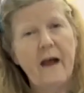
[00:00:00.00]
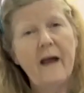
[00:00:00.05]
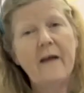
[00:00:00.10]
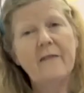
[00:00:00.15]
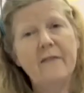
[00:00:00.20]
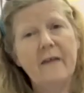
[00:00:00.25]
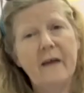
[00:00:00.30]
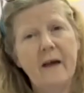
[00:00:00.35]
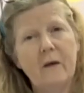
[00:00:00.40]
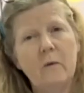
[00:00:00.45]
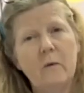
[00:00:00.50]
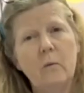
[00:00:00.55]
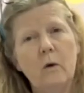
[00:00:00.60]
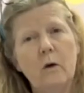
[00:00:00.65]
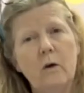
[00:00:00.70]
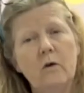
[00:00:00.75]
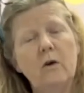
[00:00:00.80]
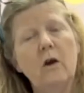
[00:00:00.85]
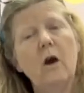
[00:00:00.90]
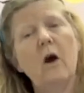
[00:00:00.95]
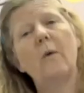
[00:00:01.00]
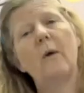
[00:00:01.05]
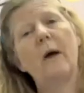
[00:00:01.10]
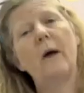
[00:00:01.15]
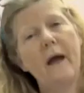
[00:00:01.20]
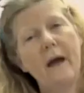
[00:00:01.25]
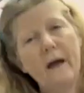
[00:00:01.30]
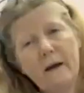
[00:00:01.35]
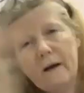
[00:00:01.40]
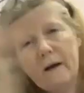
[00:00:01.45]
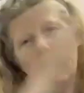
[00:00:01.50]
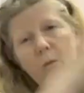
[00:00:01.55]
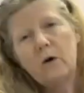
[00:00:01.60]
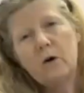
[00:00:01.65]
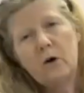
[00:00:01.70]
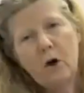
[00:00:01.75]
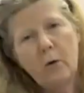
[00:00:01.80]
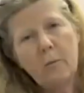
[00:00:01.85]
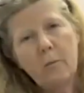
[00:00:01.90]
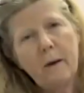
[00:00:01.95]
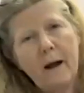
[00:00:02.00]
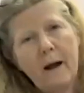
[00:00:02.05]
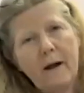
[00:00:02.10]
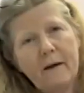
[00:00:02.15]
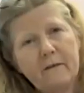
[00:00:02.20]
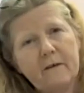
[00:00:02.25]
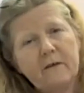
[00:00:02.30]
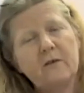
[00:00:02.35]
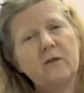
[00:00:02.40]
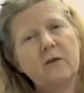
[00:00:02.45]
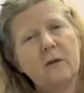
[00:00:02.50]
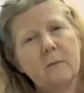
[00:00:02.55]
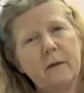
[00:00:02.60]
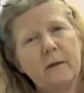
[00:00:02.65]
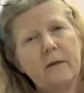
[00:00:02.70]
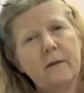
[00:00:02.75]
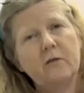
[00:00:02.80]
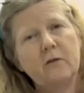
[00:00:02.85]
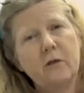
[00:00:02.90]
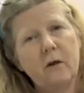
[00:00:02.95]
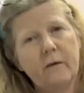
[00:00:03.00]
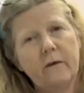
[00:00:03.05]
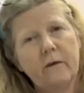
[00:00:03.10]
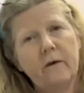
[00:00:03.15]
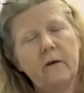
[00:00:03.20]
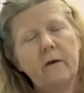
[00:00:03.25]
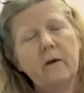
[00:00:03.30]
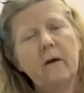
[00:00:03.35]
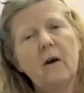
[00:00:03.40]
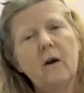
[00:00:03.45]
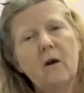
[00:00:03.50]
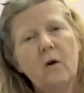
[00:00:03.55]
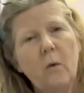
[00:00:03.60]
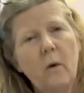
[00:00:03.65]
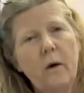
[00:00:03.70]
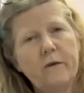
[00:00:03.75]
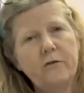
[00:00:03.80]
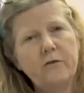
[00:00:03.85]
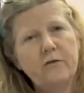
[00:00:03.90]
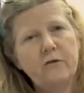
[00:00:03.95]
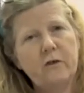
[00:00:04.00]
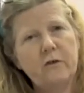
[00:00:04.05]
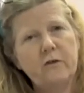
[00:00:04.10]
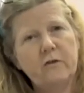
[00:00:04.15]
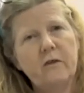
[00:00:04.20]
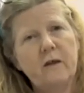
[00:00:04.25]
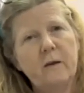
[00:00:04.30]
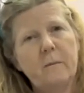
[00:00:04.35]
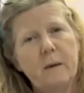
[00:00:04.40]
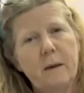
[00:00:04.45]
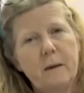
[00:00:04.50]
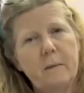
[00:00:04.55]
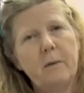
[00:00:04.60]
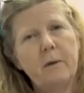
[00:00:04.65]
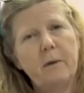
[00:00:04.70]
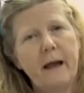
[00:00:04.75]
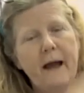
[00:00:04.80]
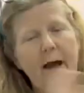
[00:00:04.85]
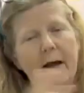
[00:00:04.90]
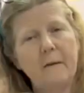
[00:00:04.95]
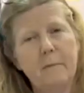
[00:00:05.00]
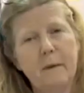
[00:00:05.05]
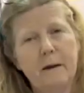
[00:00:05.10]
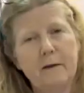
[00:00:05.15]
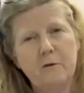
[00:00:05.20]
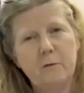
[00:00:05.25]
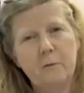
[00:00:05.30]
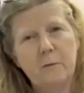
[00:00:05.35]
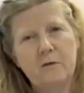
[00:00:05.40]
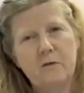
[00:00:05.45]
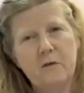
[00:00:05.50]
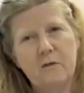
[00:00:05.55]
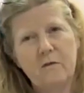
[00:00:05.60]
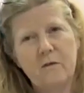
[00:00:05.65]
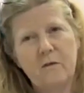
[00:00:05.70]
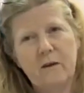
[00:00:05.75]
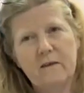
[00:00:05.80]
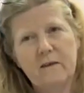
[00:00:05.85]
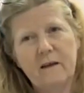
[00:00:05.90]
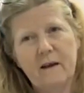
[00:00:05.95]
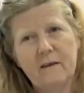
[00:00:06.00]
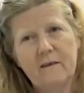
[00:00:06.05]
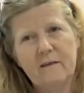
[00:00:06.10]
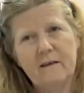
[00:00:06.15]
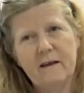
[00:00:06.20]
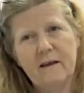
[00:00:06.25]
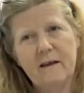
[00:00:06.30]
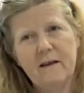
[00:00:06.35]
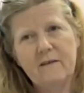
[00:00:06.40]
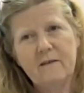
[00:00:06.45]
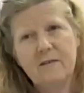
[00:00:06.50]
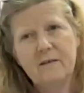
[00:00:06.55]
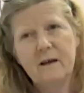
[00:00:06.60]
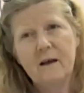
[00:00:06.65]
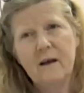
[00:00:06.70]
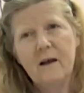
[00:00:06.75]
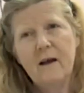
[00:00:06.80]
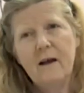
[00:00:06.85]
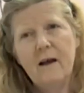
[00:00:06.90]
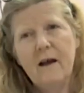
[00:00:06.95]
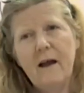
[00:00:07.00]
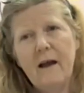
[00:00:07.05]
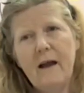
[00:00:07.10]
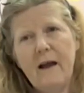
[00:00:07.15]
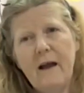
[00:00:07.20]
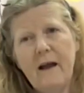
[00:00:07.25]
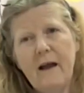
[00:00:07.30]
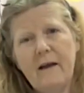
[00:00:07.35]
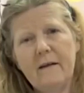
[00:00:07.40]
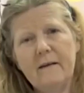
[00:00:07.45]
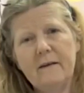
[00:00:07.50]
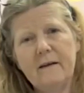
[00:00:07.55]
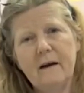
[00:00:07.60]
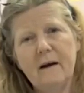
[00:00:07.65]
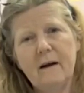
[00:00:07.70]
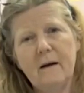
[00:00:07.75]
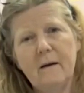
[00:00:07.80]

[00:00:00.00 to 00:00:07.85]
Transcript: and then we'll go ahead and we'll go back to some of those other questions that people had about specific techniques. And